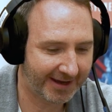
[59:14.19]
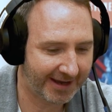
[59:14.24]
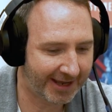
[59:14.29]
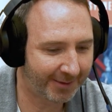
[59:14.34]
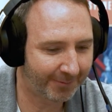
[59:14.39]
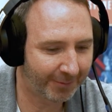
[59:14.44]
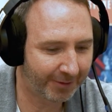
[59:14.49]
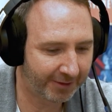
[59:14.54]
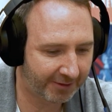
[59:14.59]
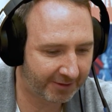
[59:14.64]

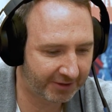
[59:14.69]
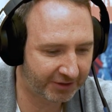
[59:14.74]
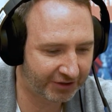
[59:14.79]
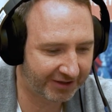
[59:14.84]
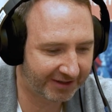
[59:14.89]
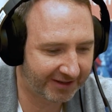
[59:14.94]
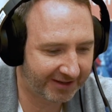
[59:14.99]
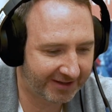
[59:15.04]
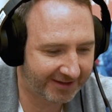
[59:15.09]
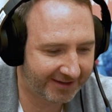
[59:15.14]
animal
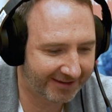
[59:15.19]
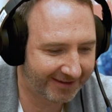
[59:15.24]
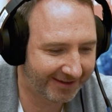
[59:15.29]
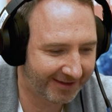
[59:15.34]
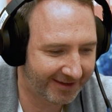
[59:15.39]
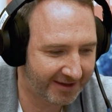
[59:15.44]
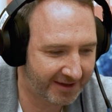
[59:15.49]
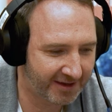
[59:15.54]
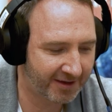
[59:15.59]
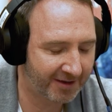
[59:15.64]
logic
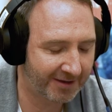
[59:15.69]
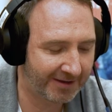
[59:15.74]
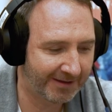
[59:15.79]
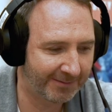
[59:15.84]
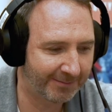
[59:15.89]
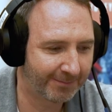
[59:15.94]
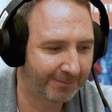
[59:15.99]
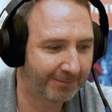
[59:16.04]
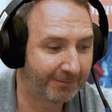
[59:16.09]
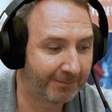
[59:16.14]

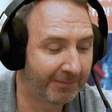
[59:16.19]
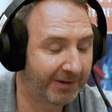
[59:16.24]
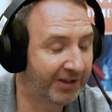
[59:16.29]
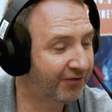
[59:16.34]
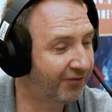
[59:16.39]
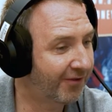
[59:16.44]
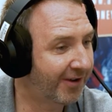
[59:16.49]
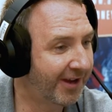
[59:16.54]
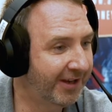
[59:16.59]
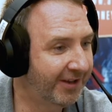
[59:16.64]
um, we
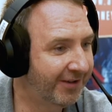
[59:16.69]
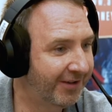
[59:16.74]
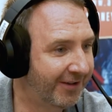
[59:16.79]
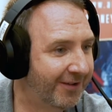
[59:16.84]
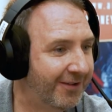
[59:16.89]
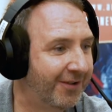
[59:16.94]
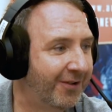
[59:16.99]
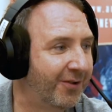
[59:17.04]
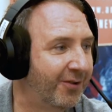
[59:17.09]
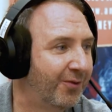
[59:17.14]
tried to
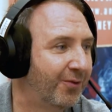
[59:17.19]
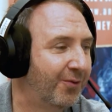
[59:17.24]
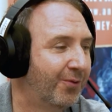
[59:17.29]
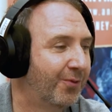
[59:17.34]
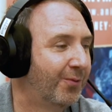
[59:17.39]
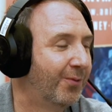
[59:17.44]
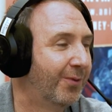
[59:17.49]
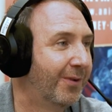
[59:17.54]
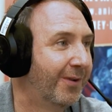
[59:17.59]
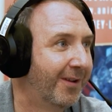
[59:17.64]

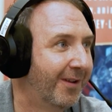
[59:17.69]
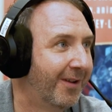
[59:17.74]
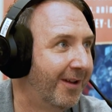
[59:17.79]
do